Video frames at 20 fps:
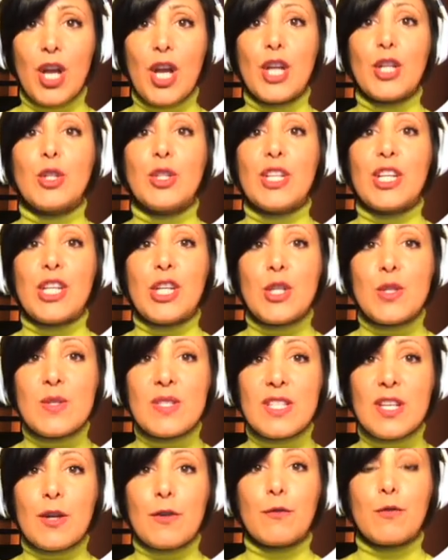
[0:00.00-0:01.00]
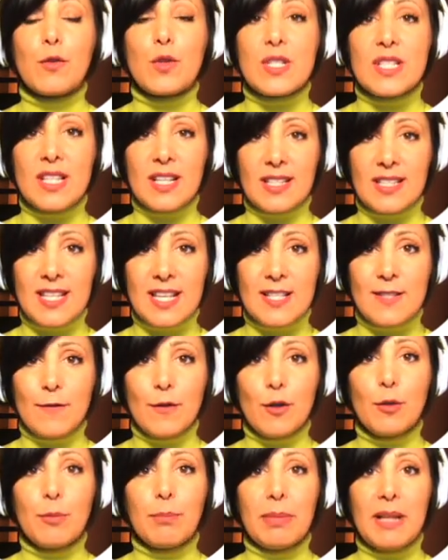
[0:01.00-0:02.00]
to the user for
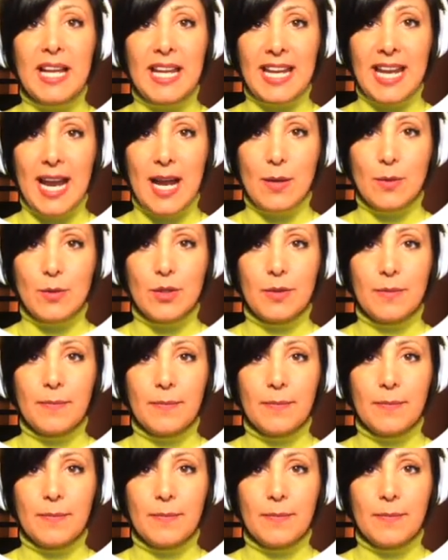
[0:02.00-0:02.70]
successful playout.